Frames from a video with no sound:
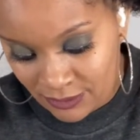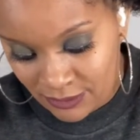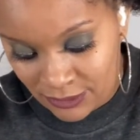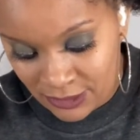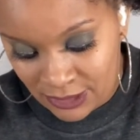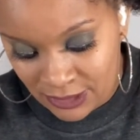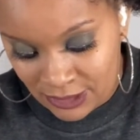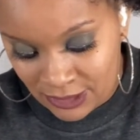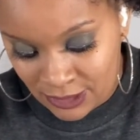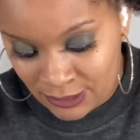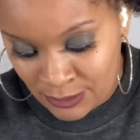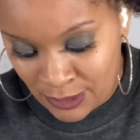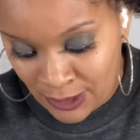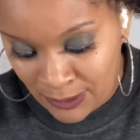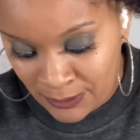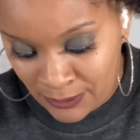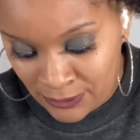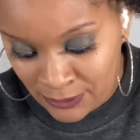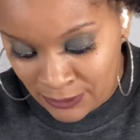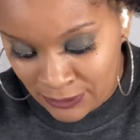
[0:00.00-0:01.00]
This is my
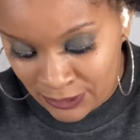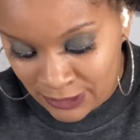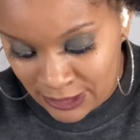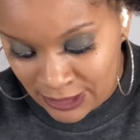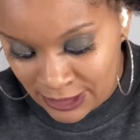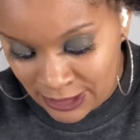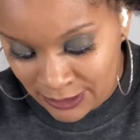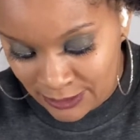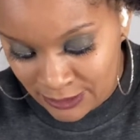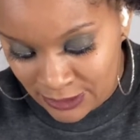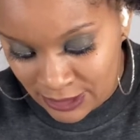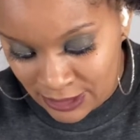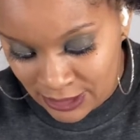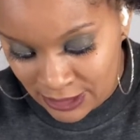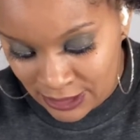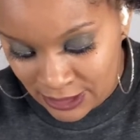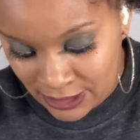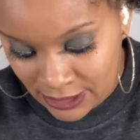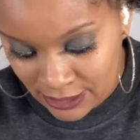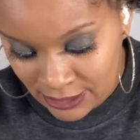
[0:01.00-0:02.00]
poor attempt to
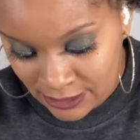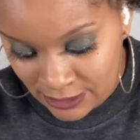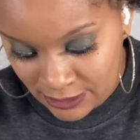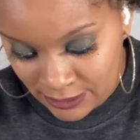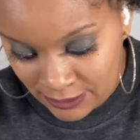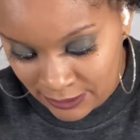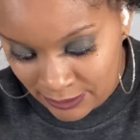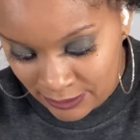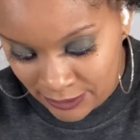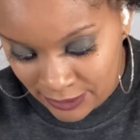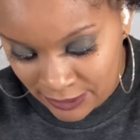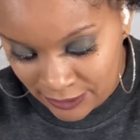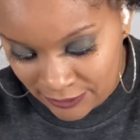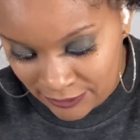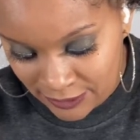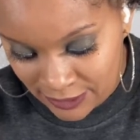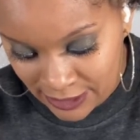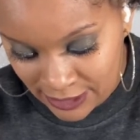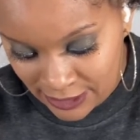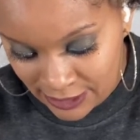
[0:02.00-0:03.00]
like buff
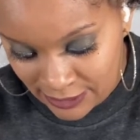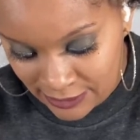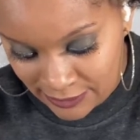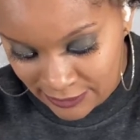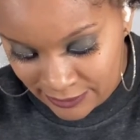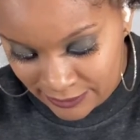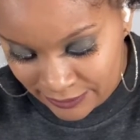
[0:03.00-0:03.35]
it out.